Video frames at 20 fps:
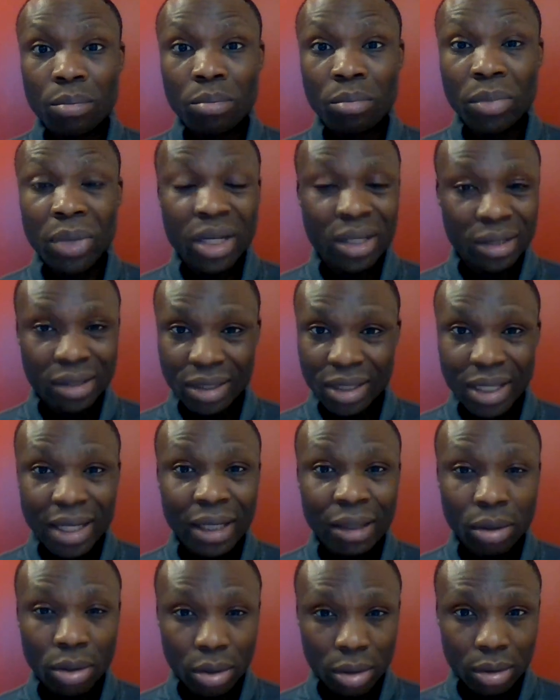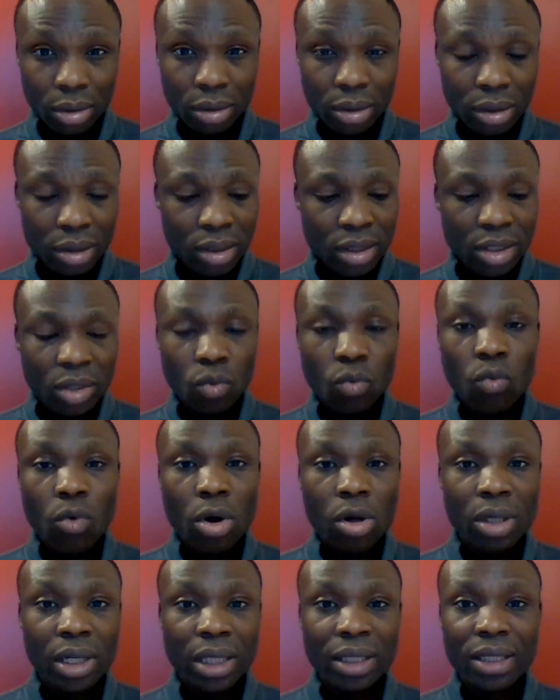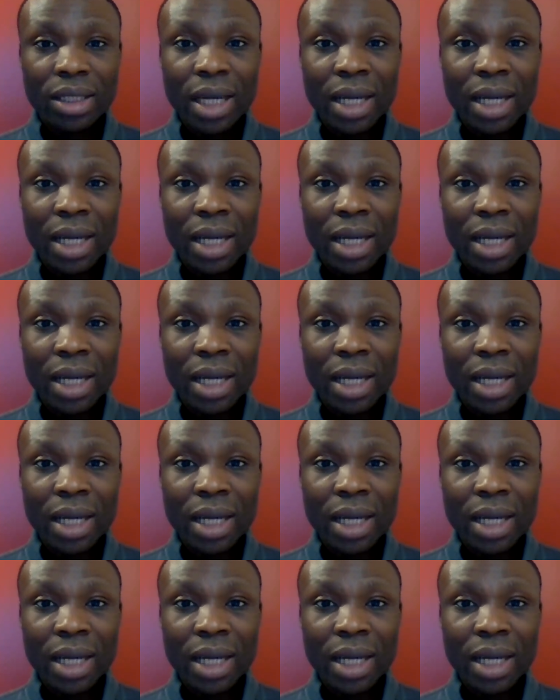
mixed at all the one that